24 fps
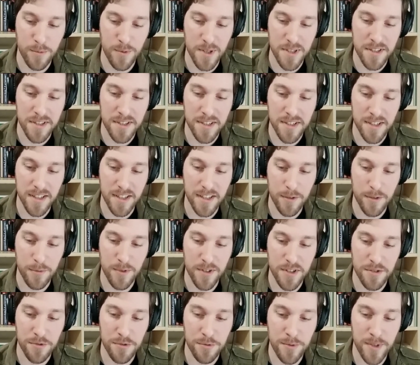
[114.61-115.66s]

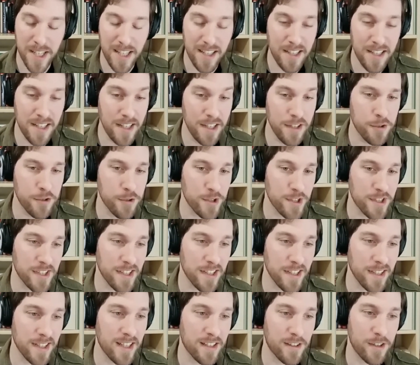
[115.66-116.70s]
was really
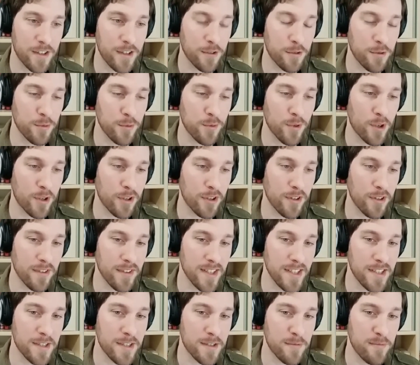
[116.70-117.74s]
interesting getting to work
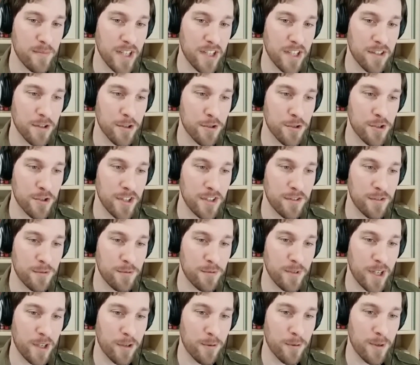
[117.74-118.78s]
on this, because it
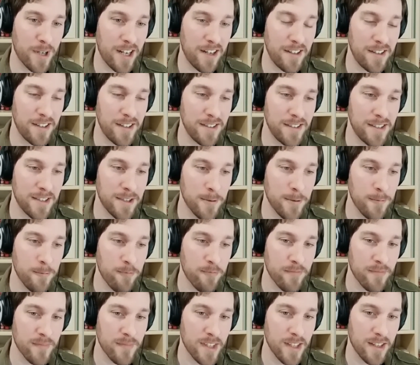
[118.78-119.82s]
required
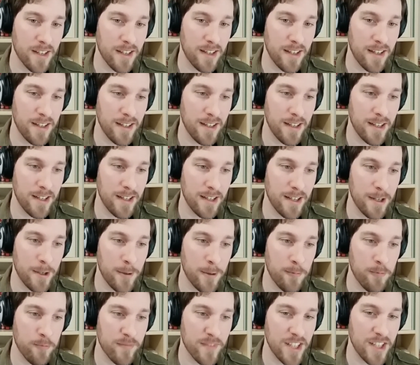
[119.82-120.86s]

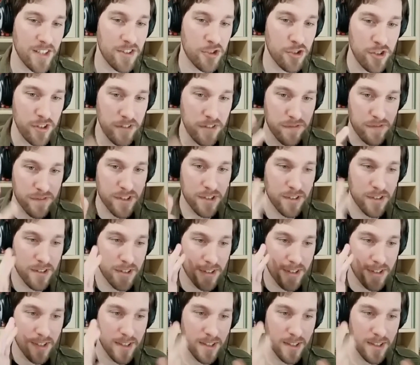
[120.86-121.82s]
a shift